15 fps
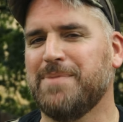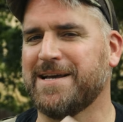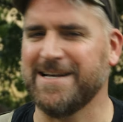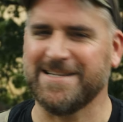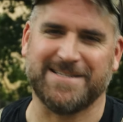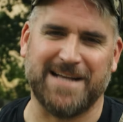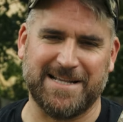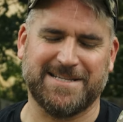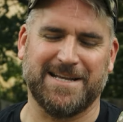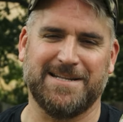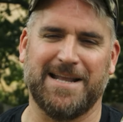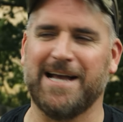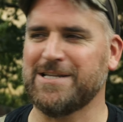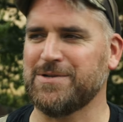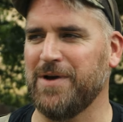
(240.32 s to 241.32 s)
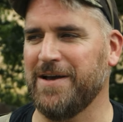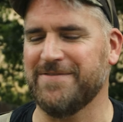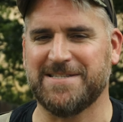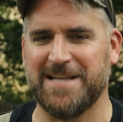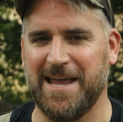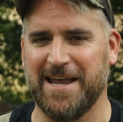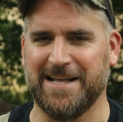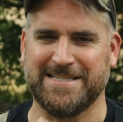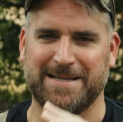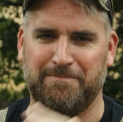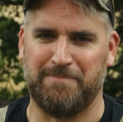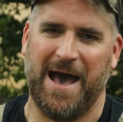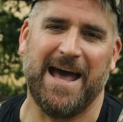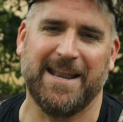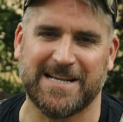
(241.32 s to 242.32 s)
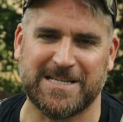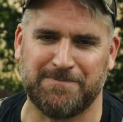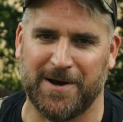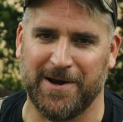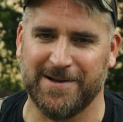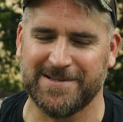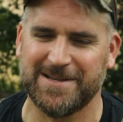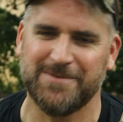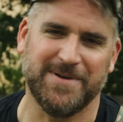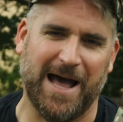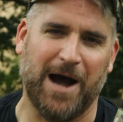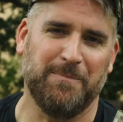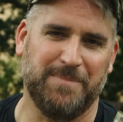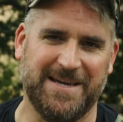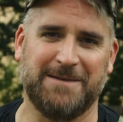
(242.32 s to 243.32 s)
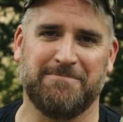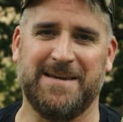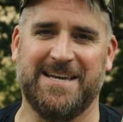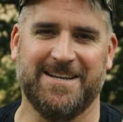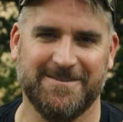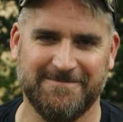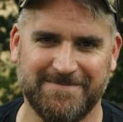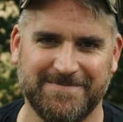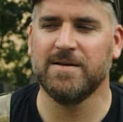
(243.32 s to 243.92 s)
because that's a nice way of saying it's a bad experience without being mean.